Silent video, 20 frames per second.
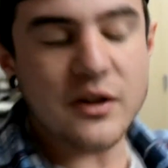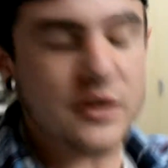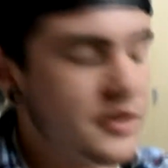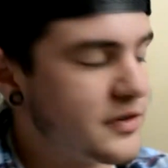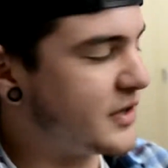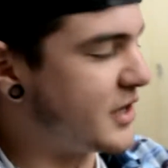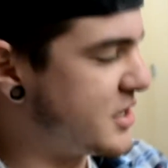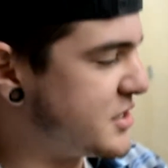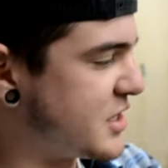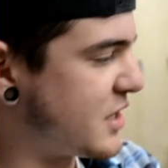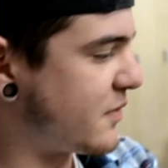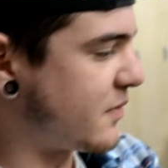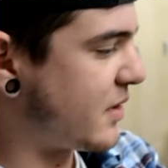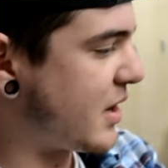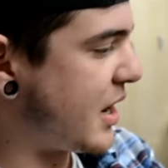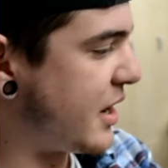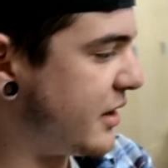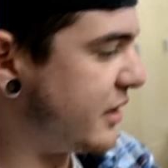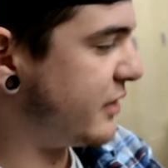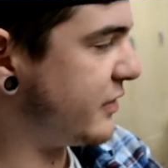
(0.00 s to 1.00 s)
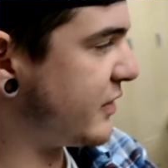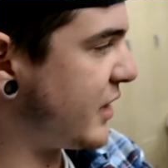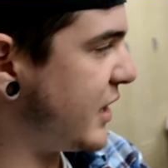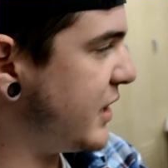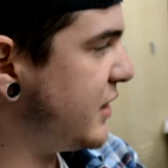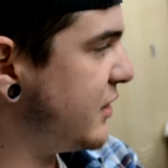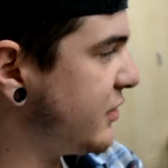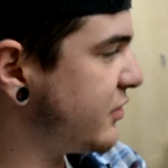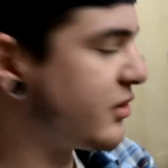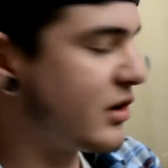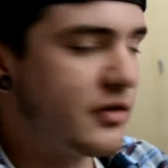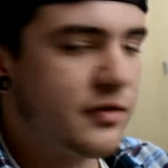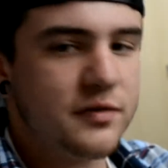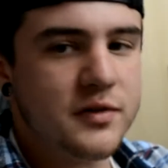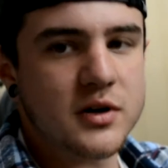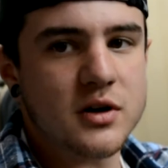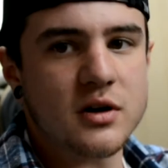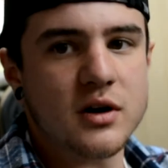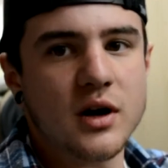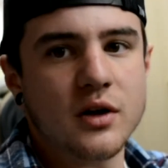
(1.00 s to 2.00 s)
the stage that we're at is I need to start
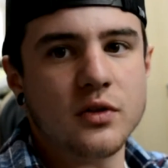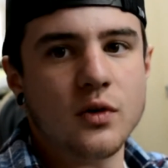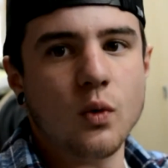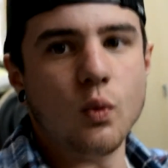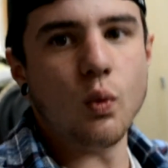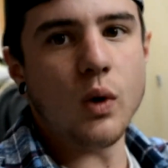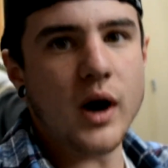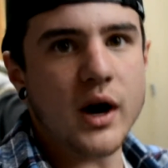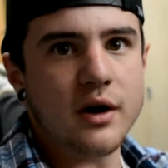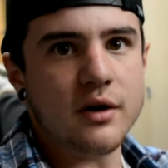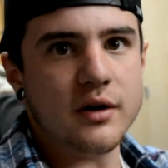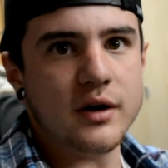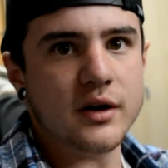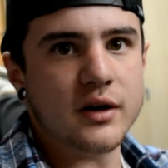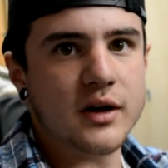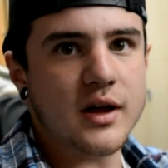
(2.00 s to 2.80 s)
figuring out the wiring,